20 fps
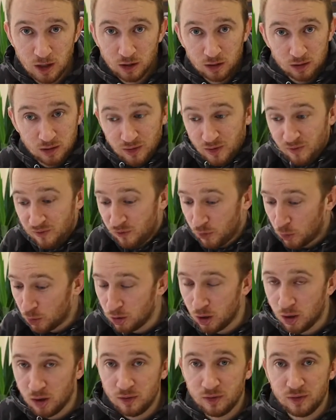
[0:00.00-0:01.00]
Because if you
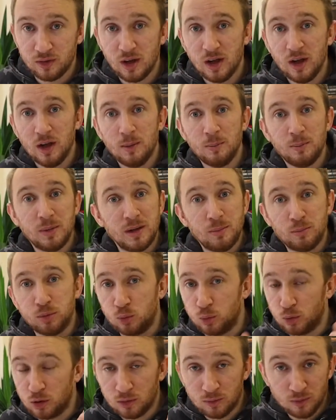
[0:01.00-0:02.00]
fall off,
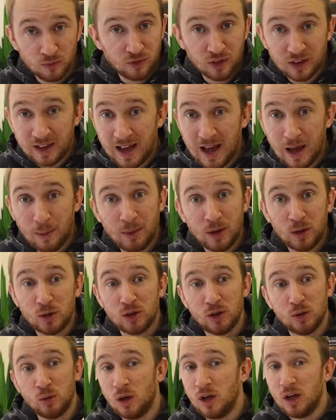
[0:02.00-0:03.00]
people will forget about
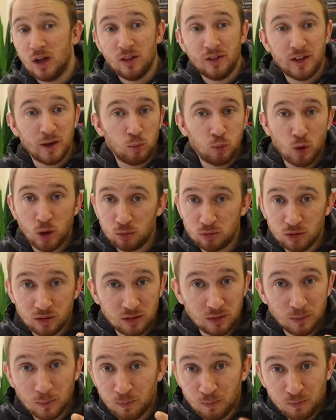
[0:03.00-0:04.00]
you they
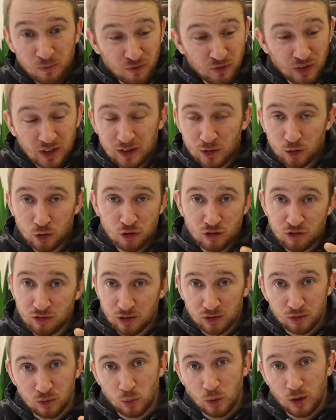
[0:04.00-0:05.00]
won't feel you're
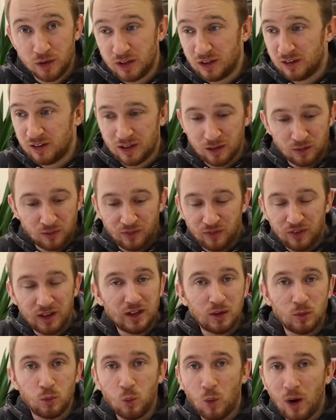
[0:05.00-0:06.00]
trustworthy they'll
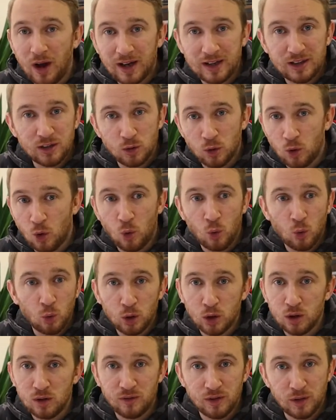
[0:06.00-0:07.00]
think why you're
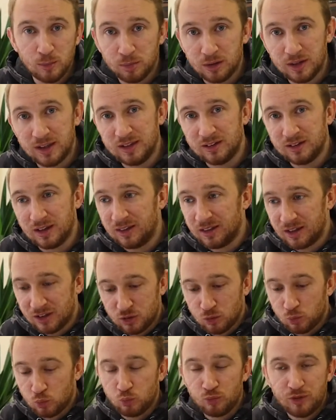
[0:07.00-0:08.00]
all over the place and they
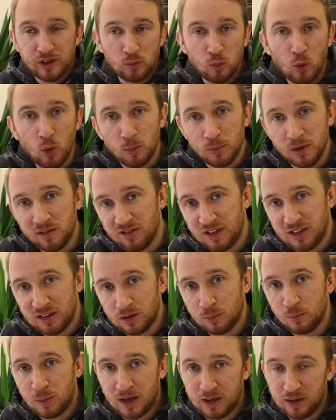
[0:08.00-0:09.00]
just they won't be ready
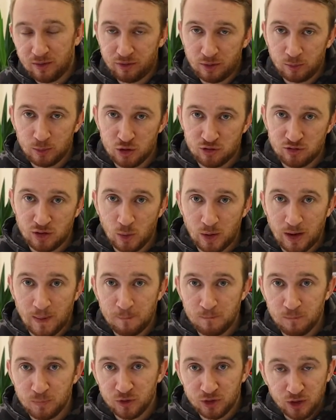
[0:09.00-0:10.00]
to buy from you straight away
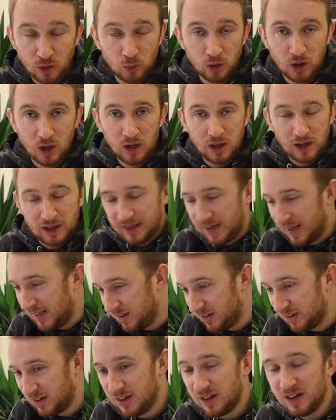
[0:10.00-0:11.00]
so
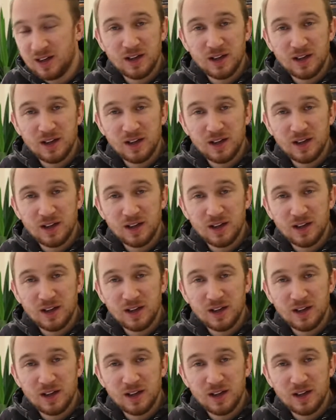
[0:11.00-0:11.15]
again